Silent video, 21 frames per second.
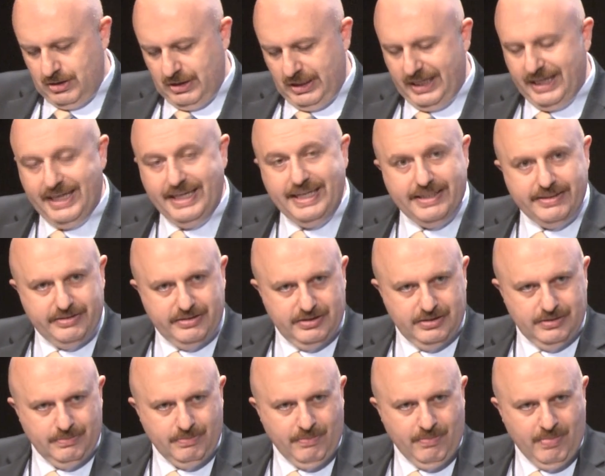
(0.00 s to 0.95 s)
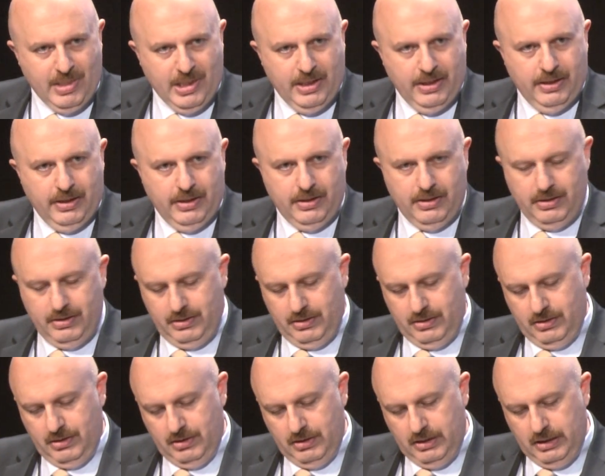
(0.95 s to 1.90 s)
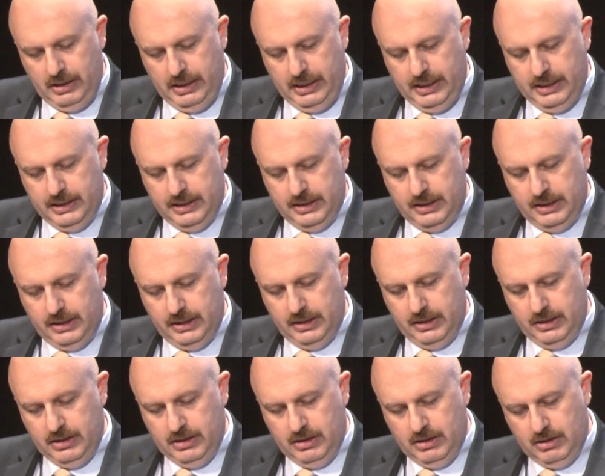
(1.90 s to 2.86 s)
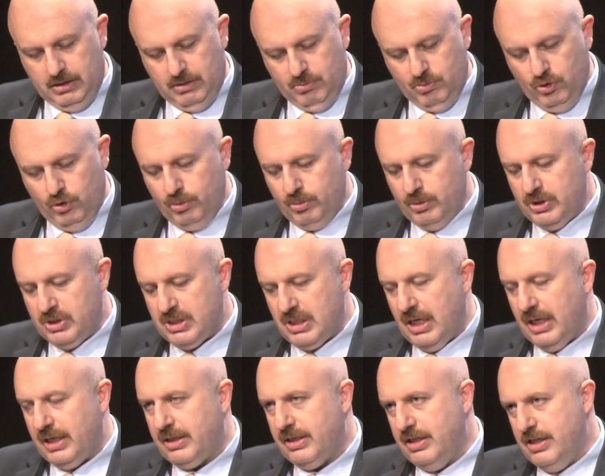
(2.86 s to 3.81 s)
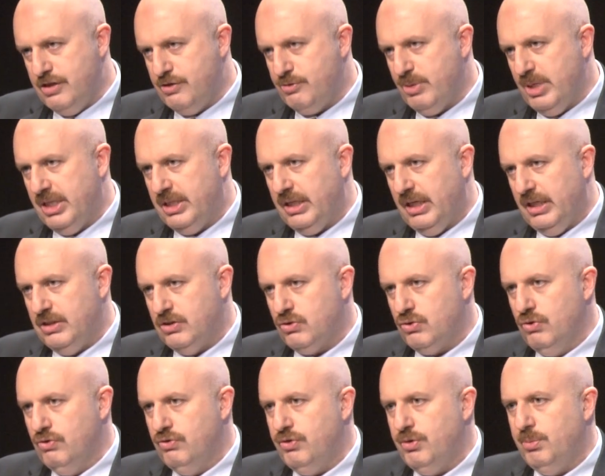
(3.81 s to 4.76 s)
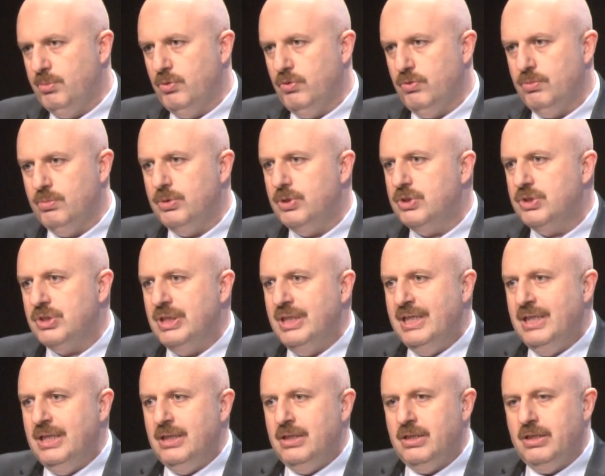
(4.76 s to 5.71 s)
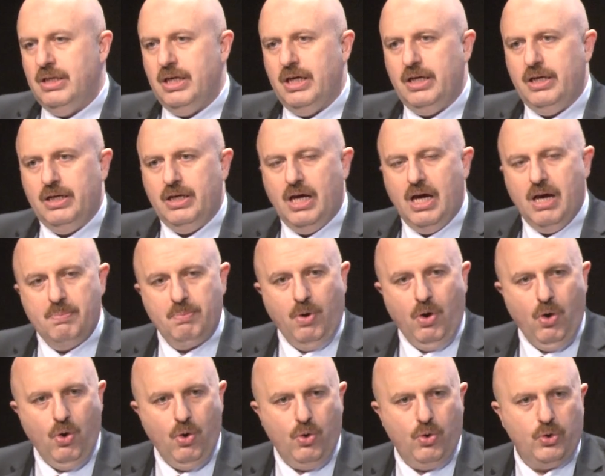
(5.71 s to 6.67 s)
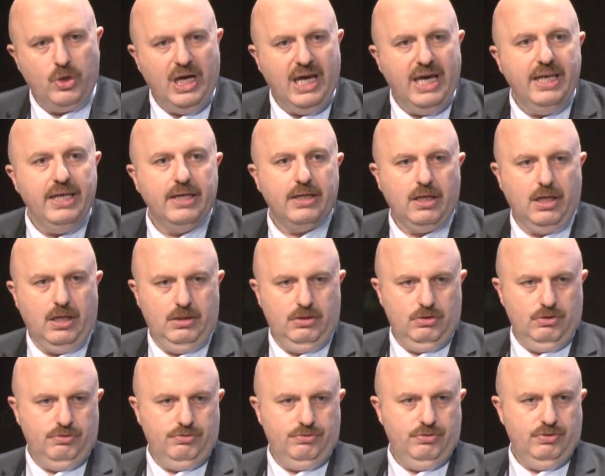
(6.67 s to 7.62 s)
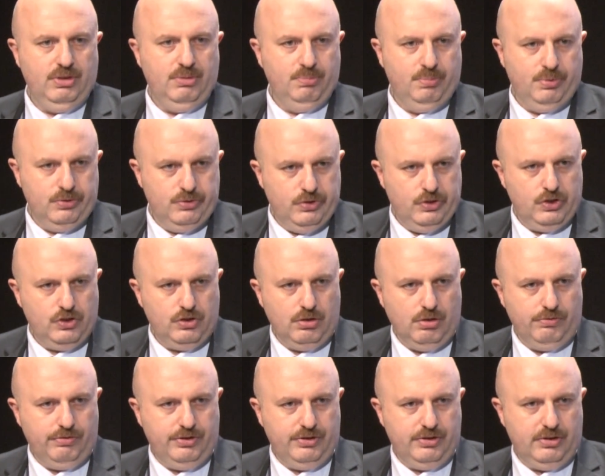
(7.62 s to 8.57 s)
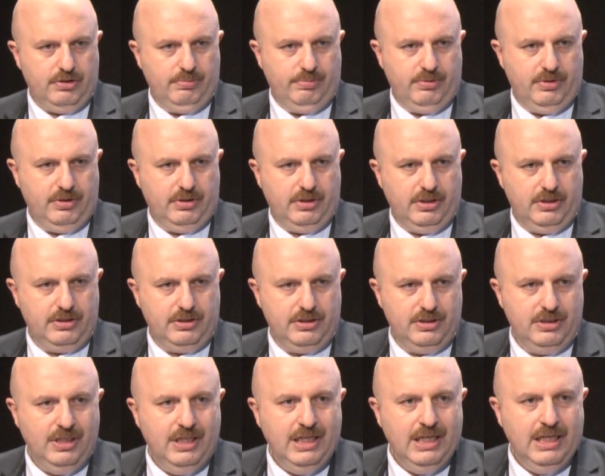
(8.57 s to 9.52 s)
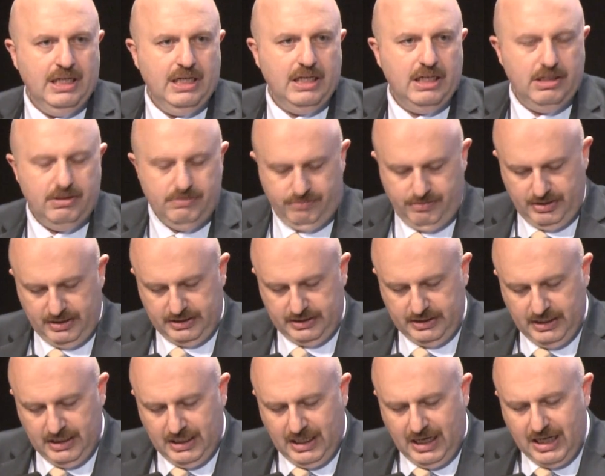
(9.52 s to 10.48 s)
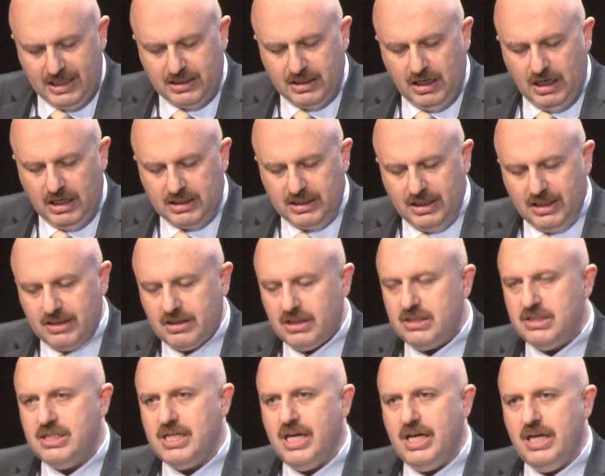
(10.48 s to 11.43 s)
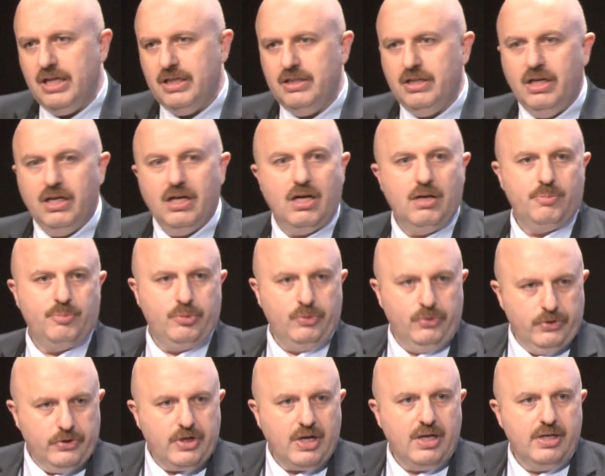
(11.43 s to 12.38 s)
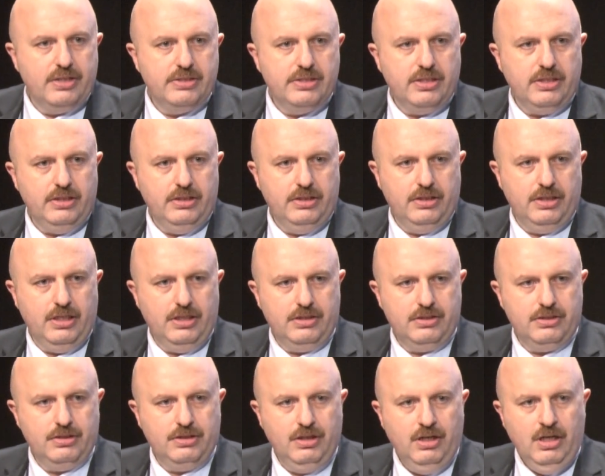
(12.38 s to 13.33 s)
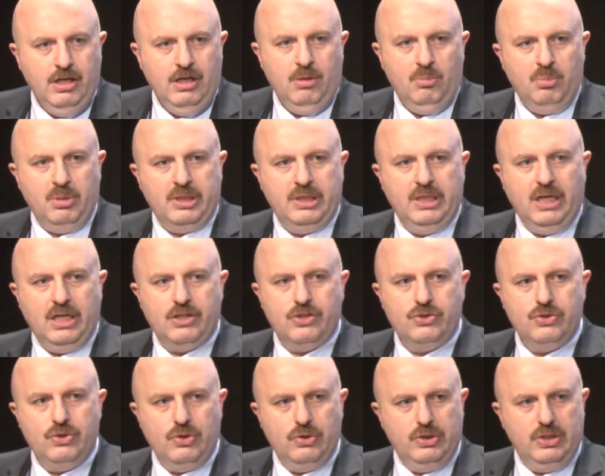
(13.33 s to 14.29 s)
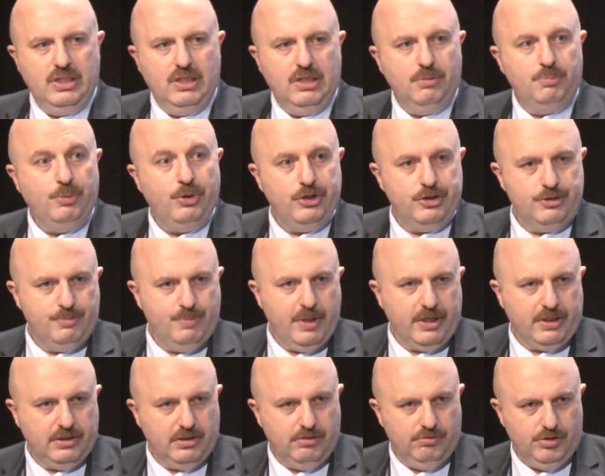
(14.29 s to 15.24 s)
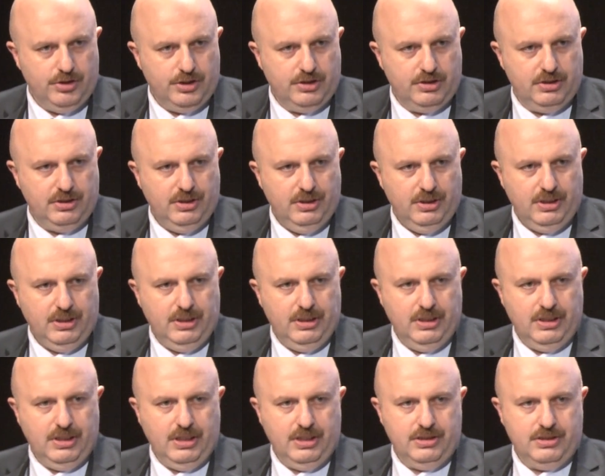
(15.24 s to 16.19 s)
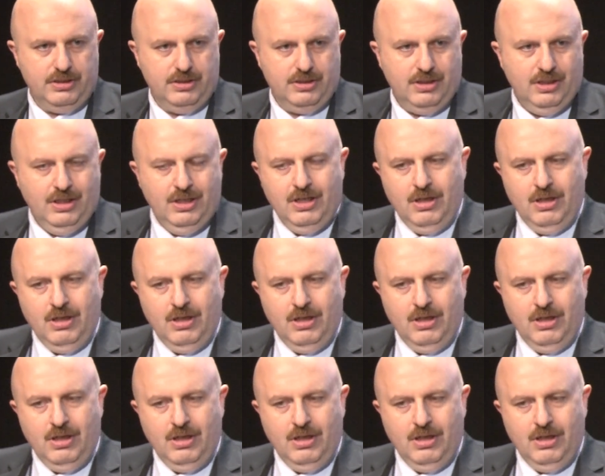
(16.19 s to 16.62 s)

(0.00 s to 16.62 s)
elite. And the movements like Hizmet and Sufi movements, they abhor any kind of imposition of interpretation. In fact, I cannot say they are pluralist in nature, but they are certainly perspectivist in nature.